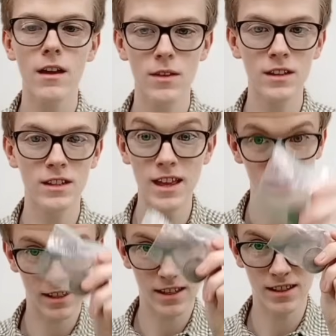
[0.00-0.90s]

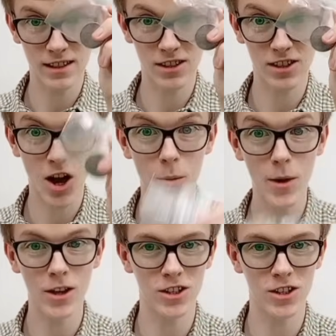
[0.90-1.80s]
This is the star
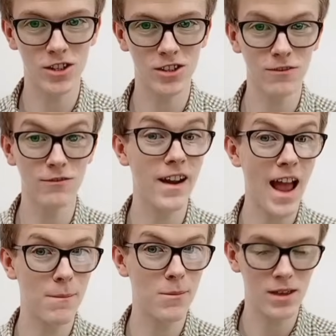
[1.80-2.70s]
purchase. Very
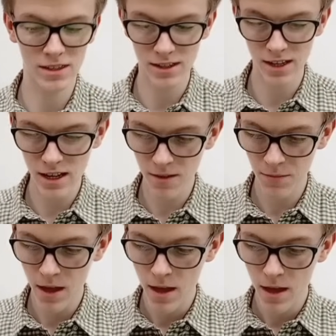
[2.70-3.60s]
happy with this indeed.
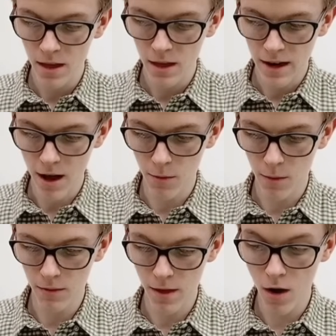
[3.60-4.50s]
Now,
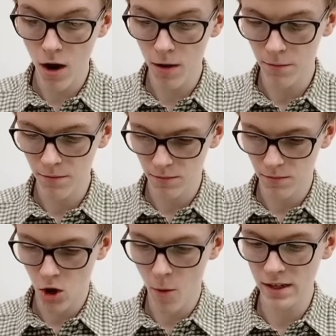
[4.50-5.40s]
there are
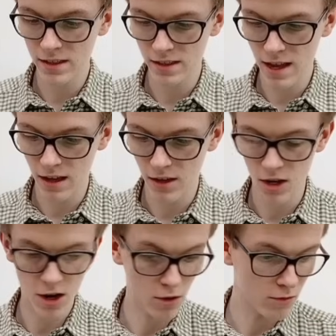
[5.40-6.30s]
comments saying,
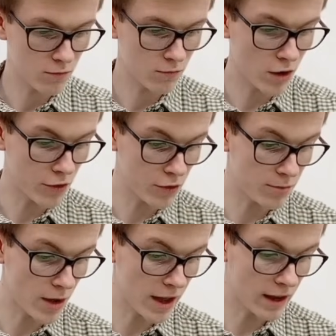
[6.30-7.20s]
rather than
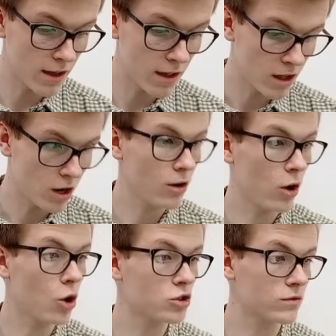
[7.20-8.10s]
buying
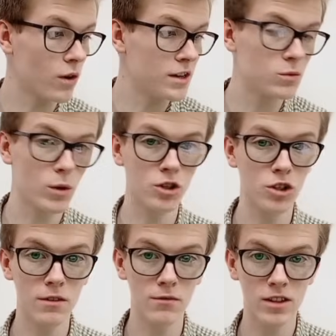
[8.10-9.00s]
lots of coins, one should
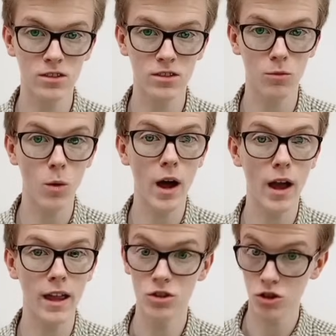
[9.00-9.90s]
invest or
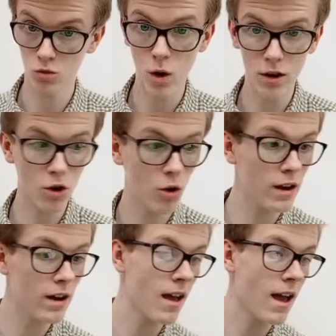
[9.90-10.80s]
buy just one
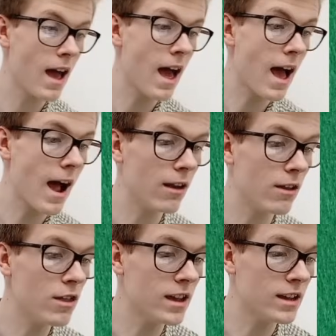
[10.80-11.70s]
coin. And
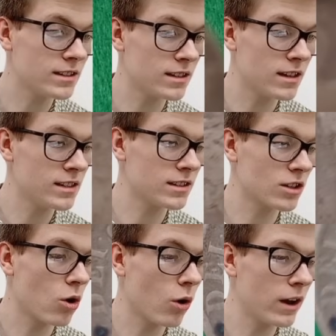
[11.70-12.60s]
this is the
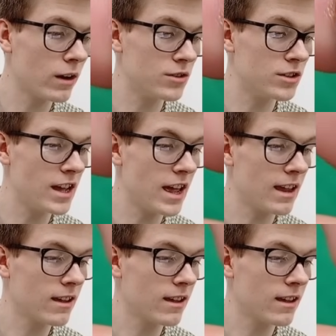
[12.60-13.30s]
coin of the day.